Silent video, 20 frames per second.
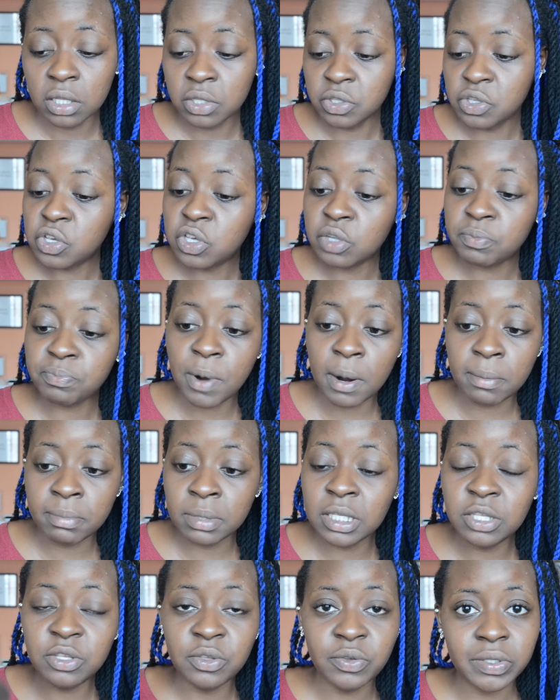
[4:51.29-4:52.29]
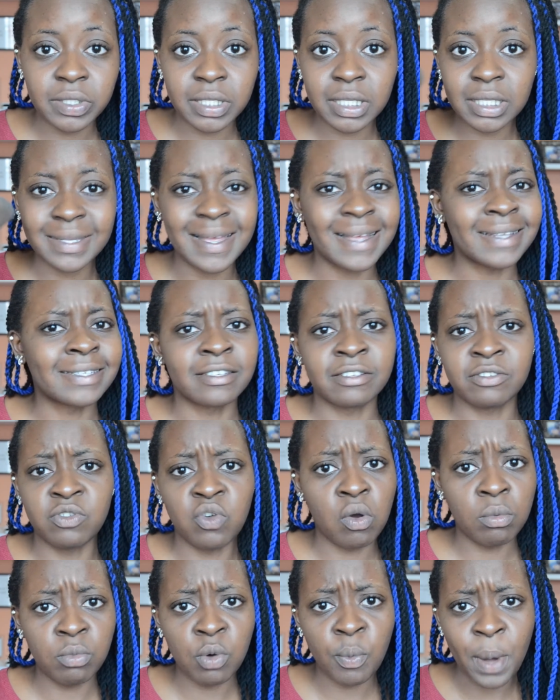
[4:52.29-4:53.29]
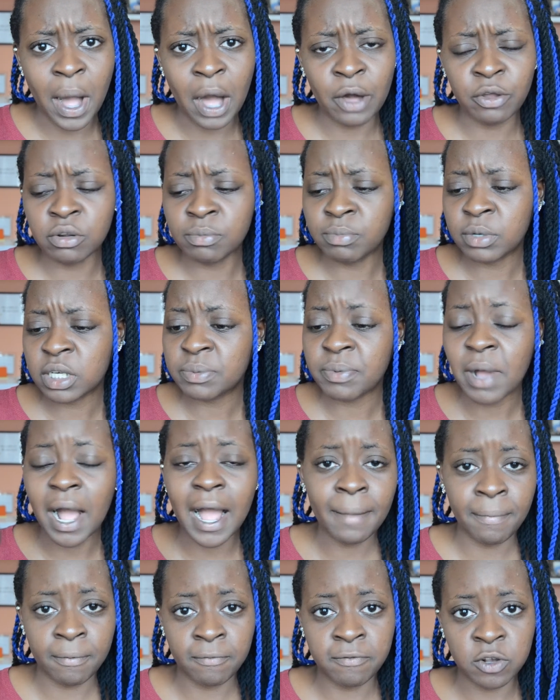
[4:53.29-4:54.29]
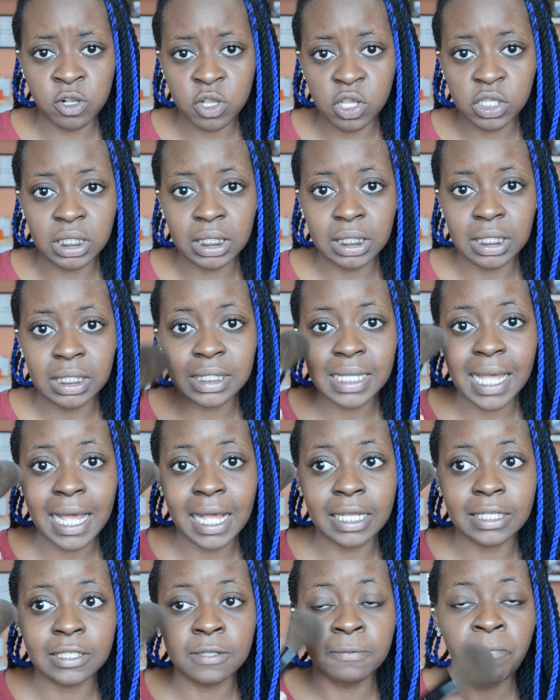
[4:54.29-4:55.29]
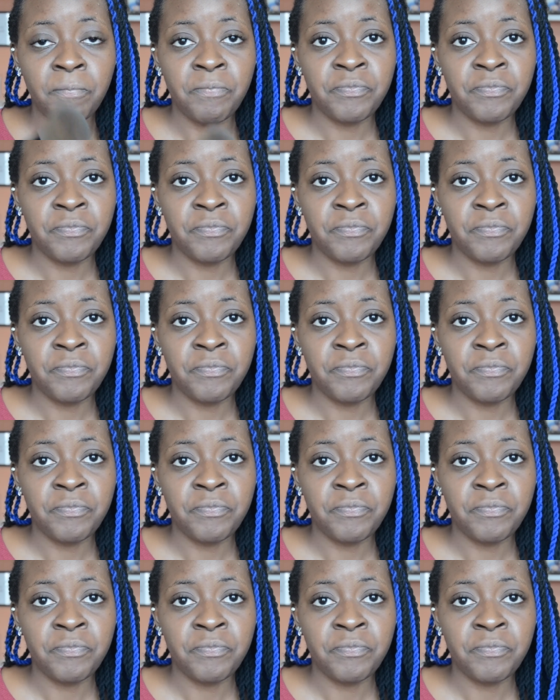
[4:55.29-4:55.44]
You could probably use this as a normal powder brush, but I prefer using this as